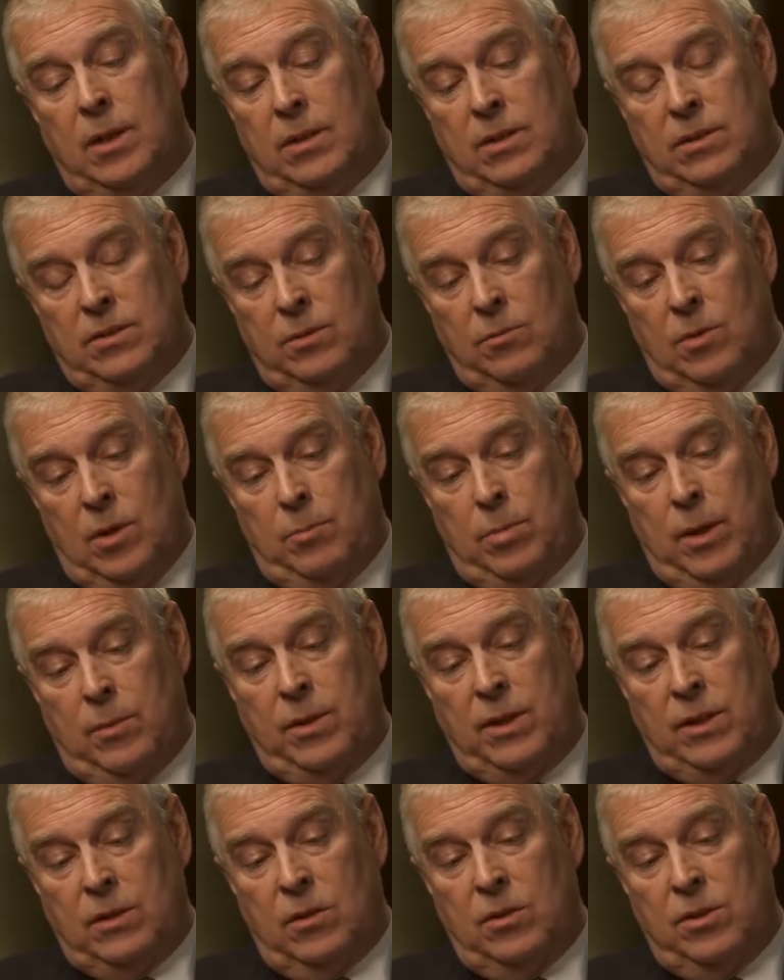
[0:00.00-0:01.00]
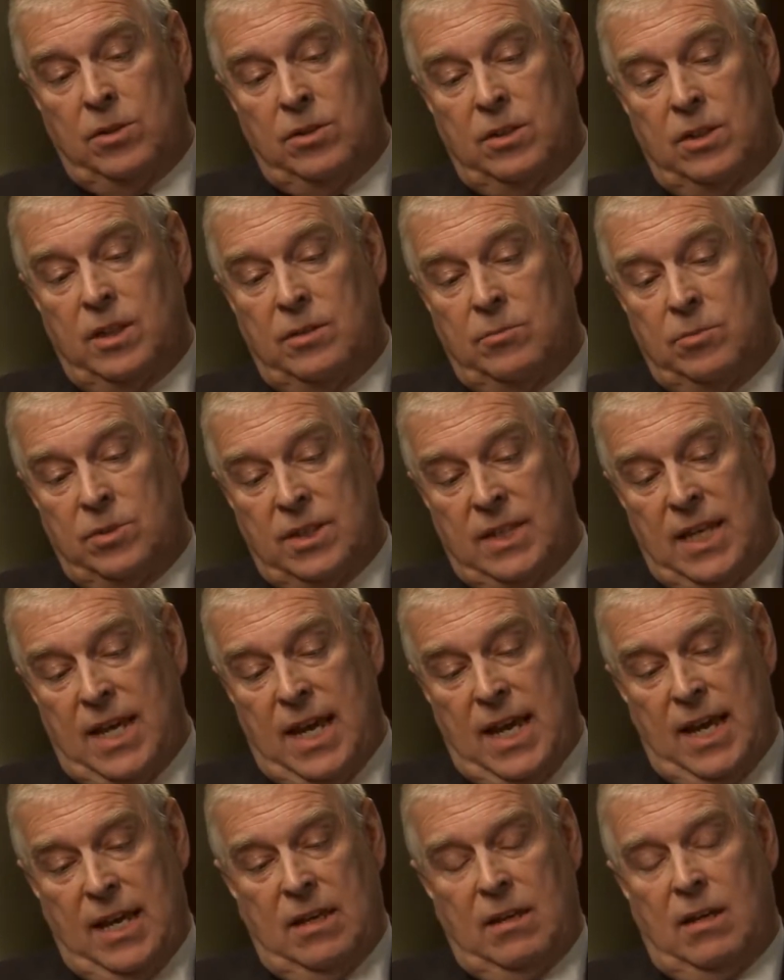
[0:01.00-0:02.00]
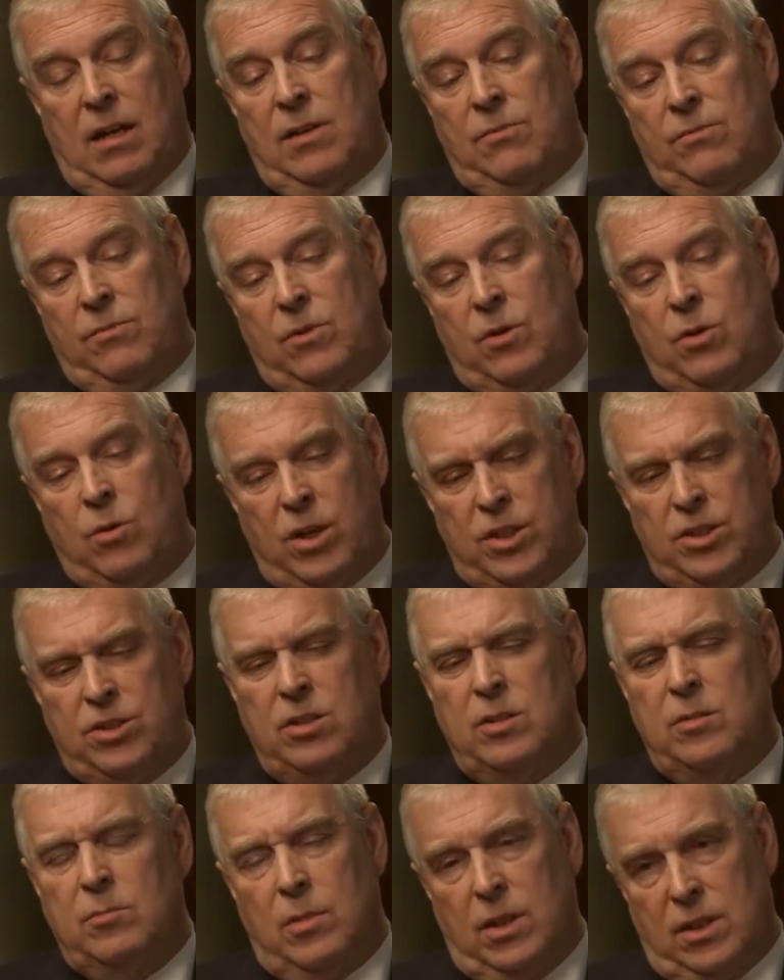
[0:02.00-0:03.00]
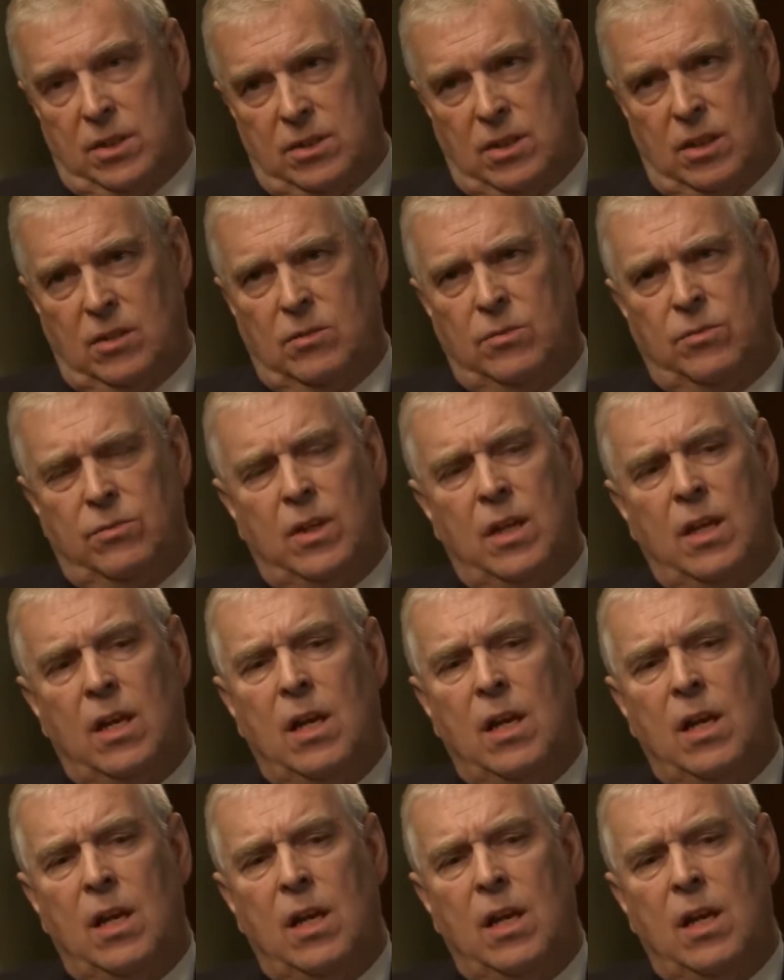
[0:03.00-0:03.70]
as it were, public knowledge that I was there, I've questioned myself